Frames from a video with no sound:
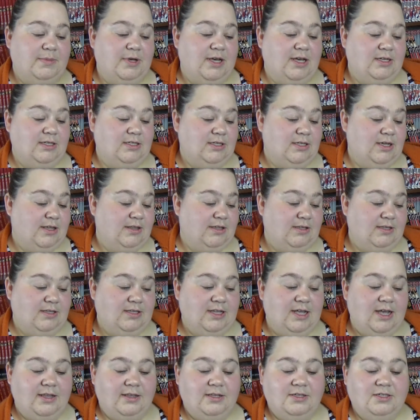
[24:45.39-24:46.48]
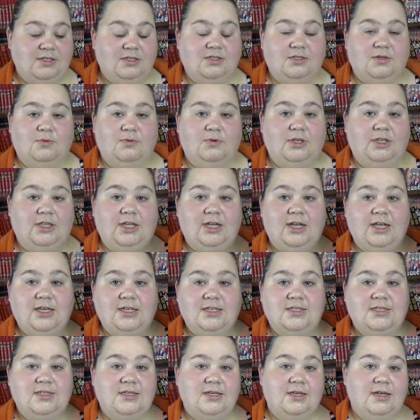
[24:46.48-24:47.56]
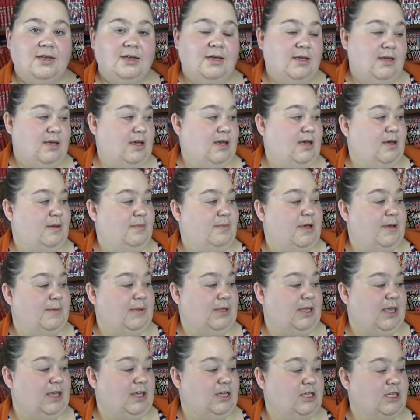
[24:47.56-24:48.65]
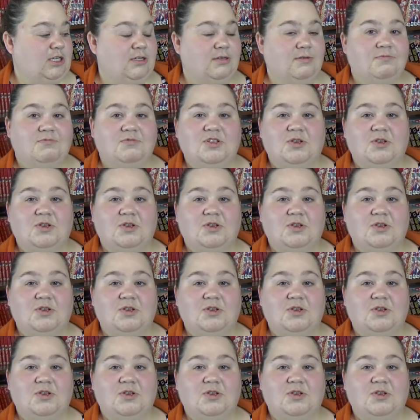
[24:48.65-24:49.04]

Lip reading: But other than that, this is a really nice publication.